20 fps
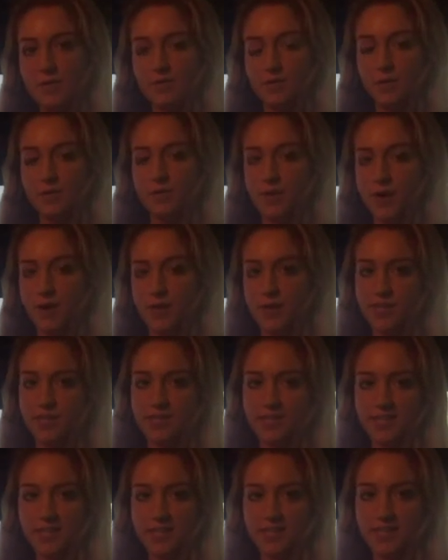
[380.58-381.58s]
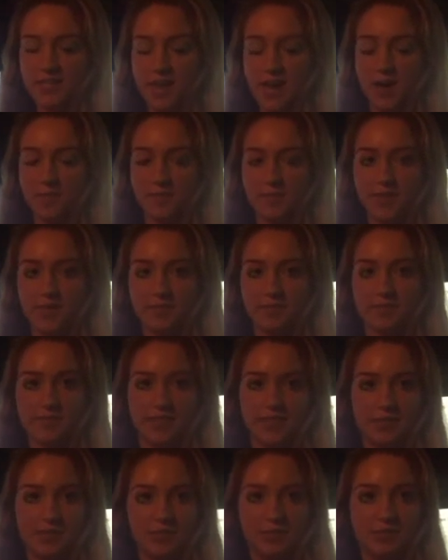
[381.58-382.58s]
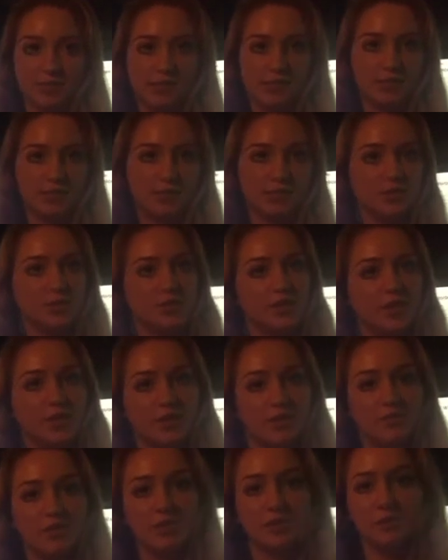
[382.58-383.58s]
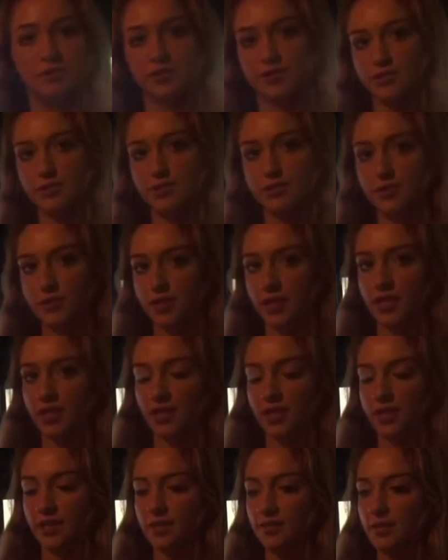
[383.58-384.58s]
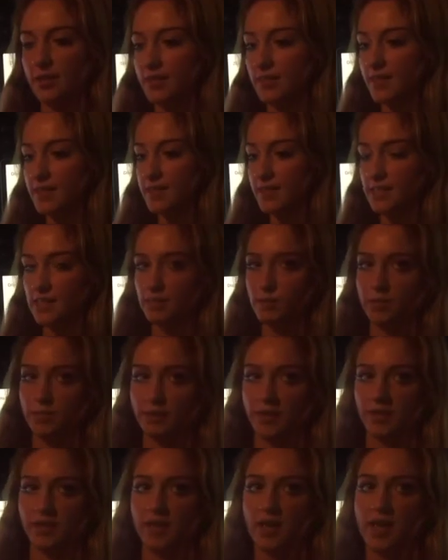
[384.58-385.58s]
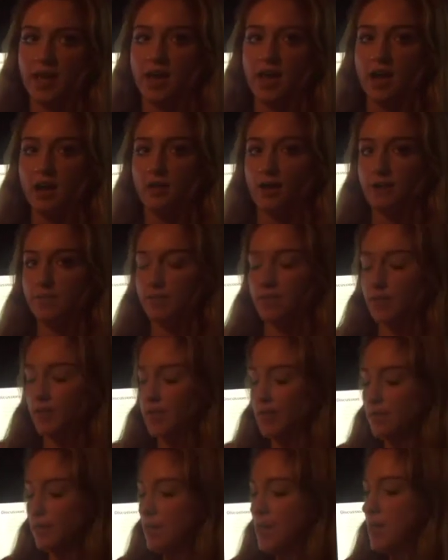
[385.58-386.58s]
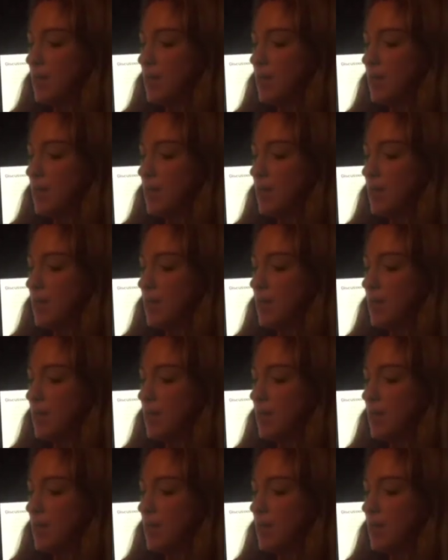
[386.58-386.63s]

For water intake, alpha MSH was associated with reduced drinking in this experiment. However, though,